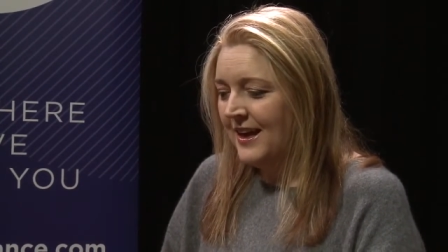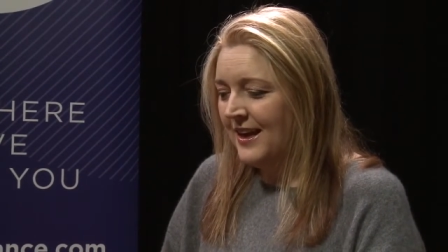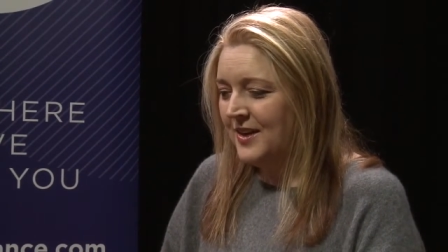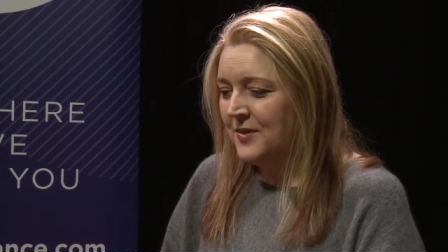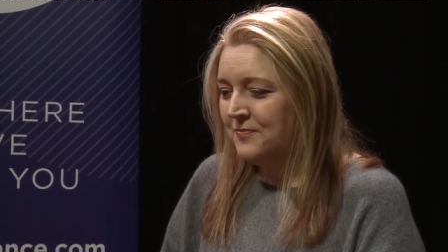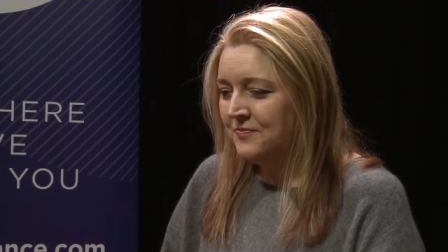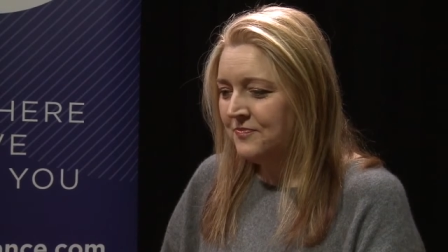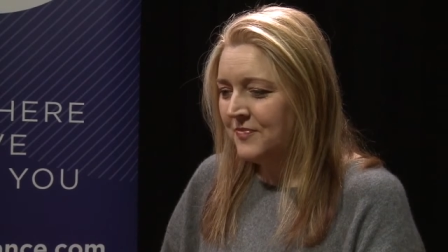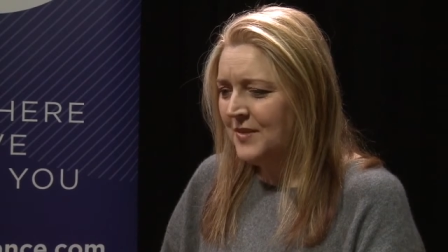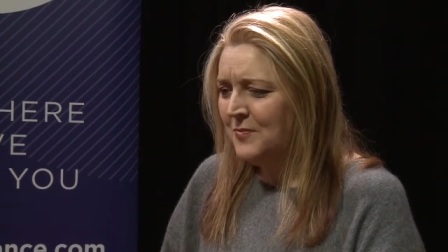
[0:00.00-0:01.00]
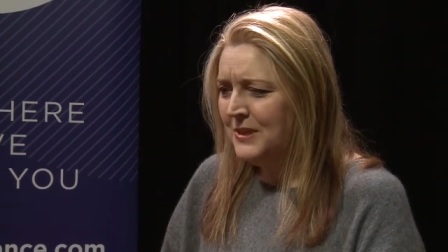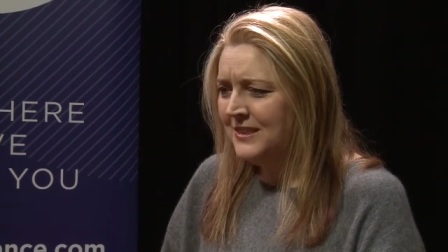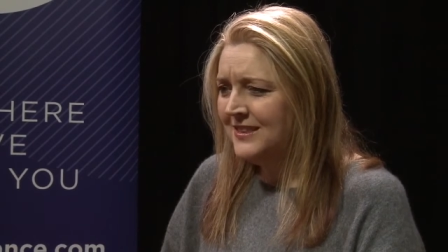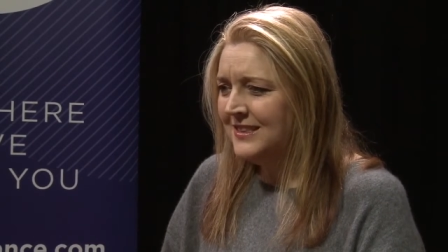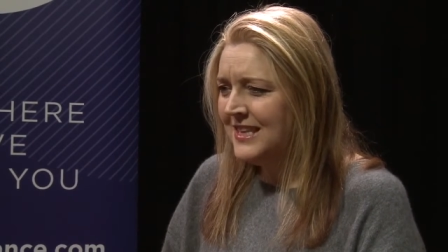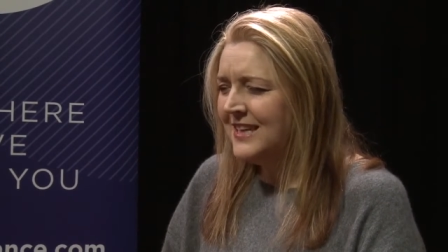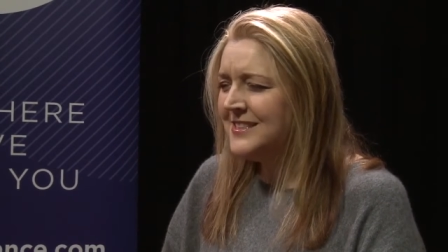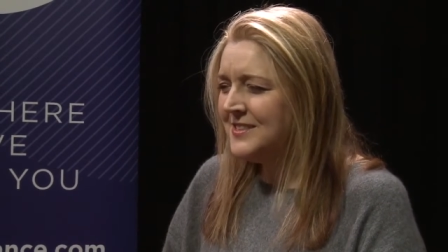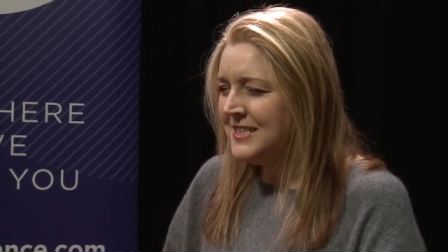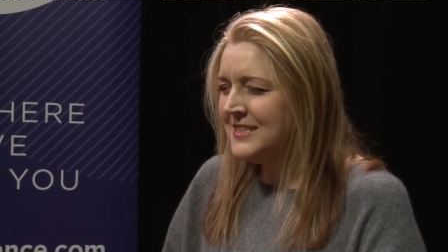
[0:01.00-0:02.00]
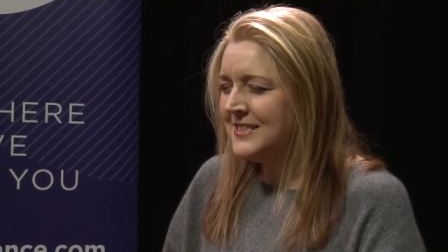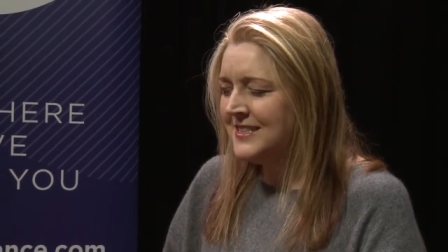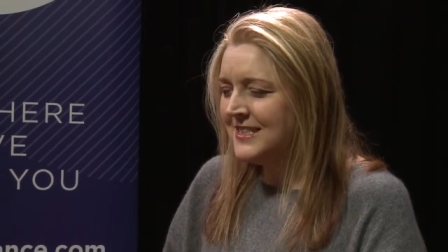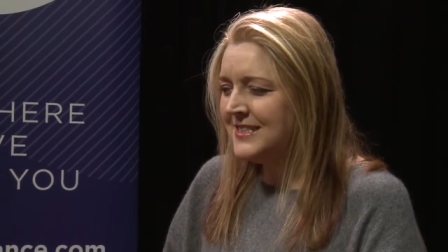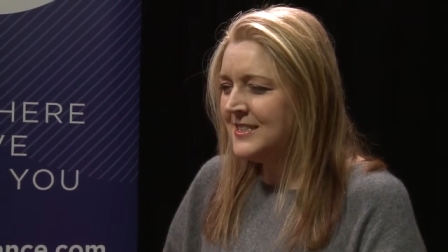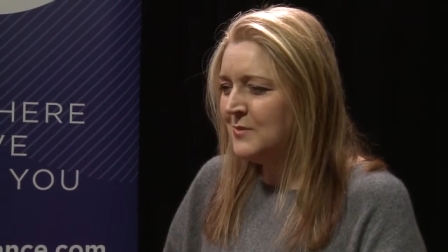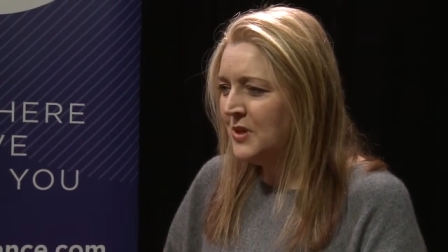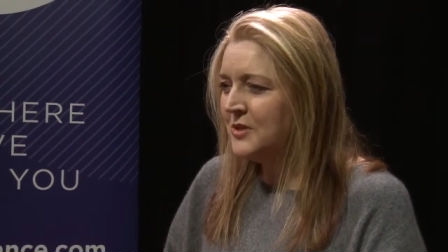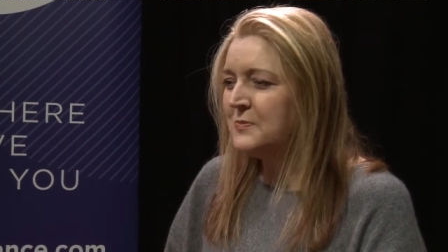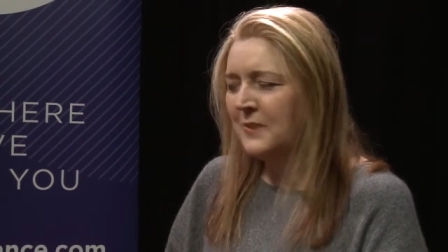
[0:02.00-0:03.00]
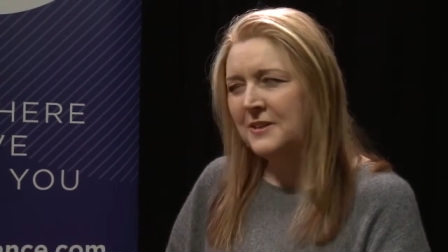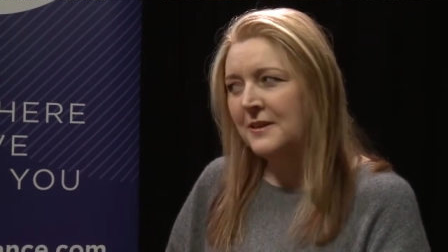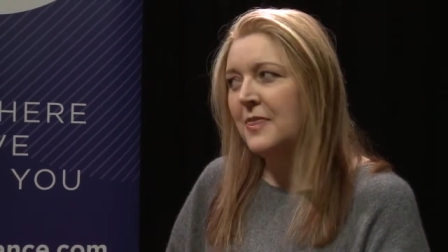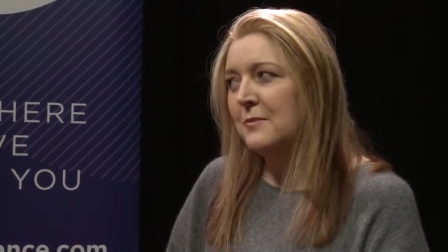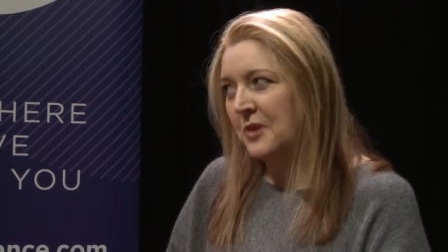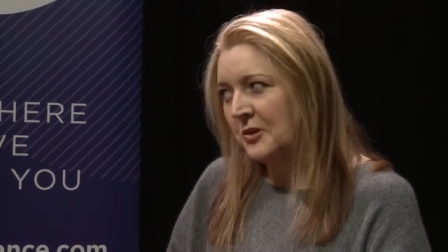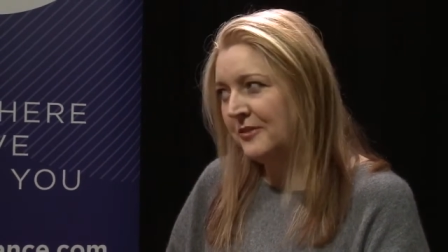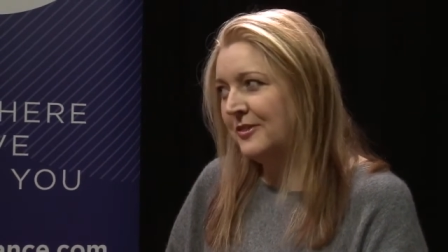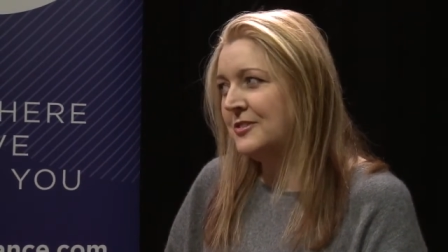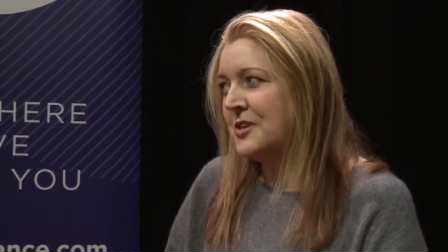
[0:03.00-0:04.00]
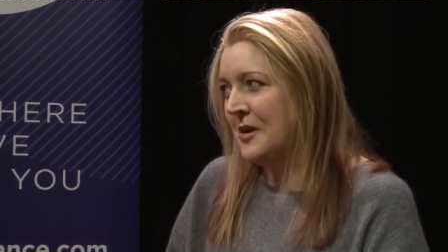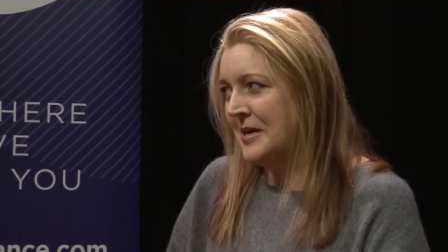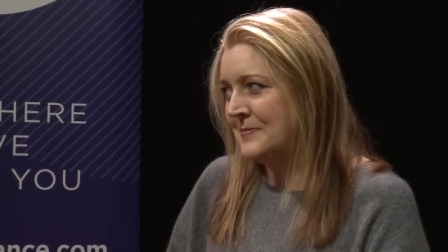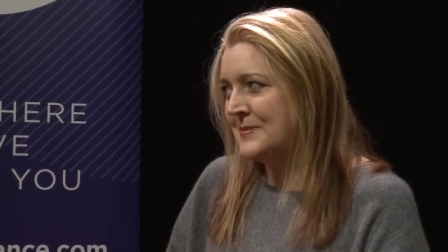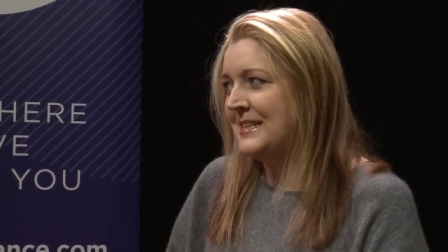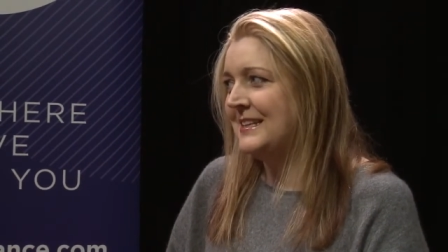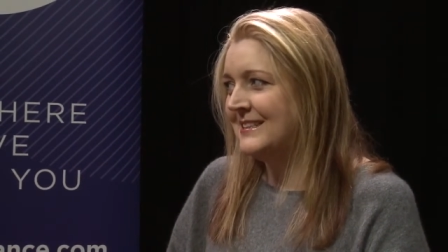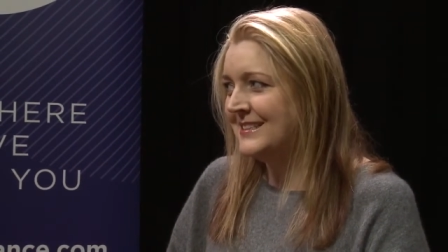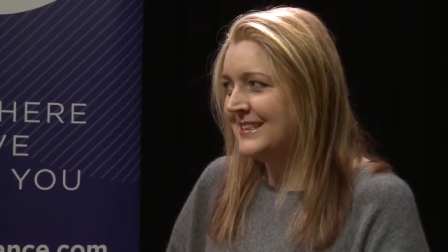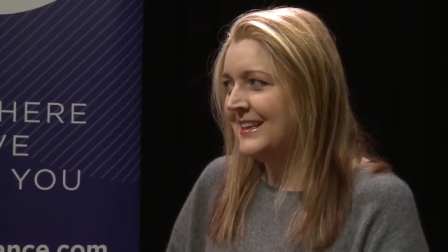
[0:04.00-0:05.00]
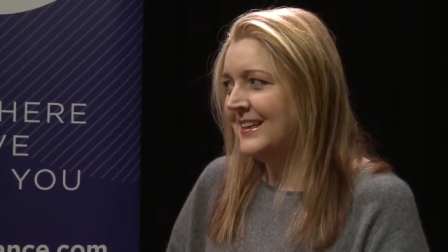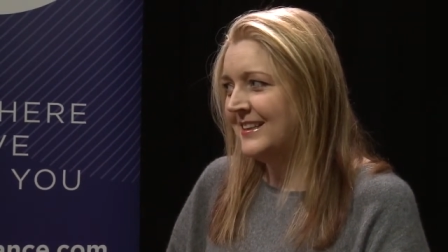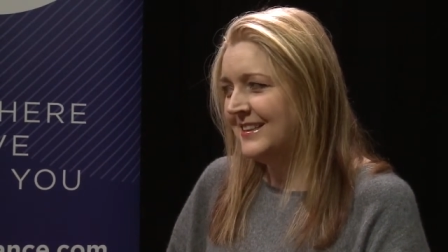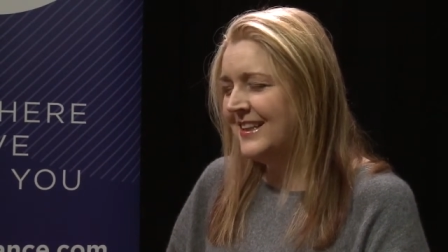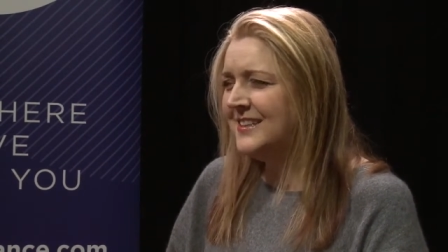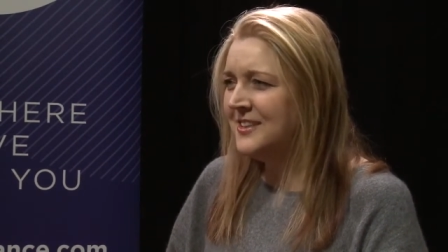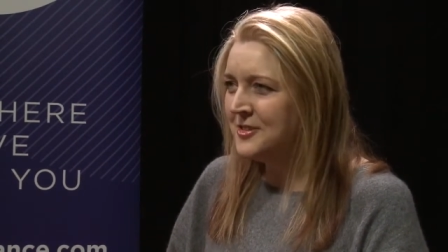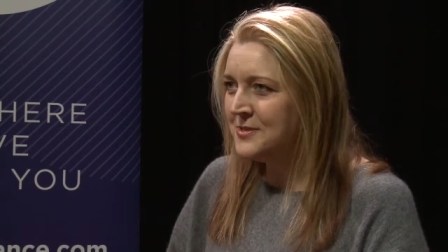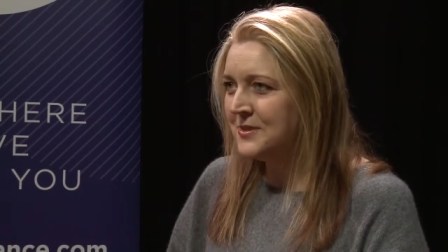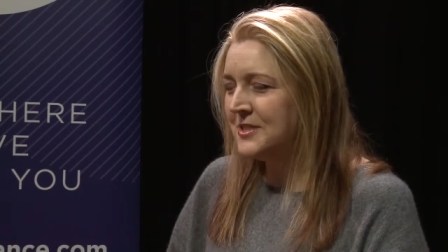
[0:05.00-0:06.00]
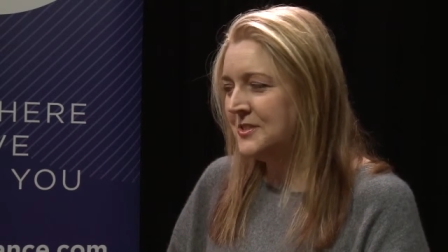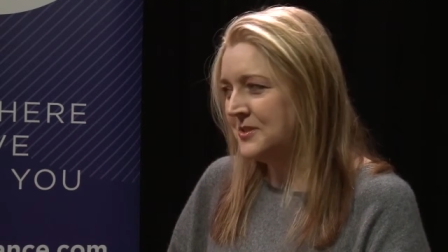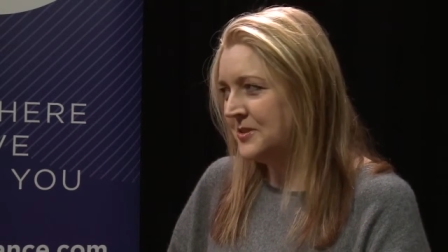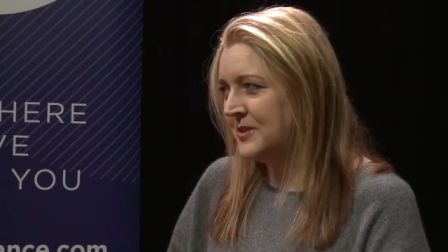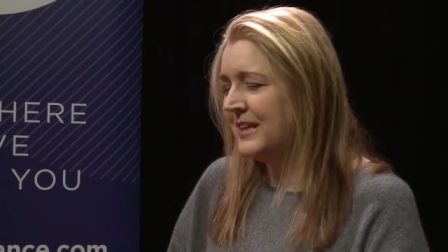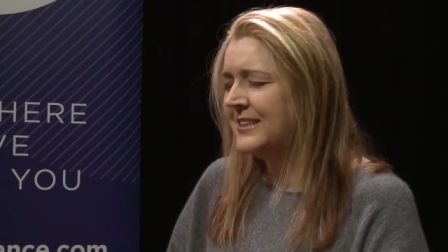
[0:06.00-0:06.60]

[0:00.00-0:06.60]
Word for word: Um, yeah, so she's she's someone who's been around the block a few times and uh, and knows what to do.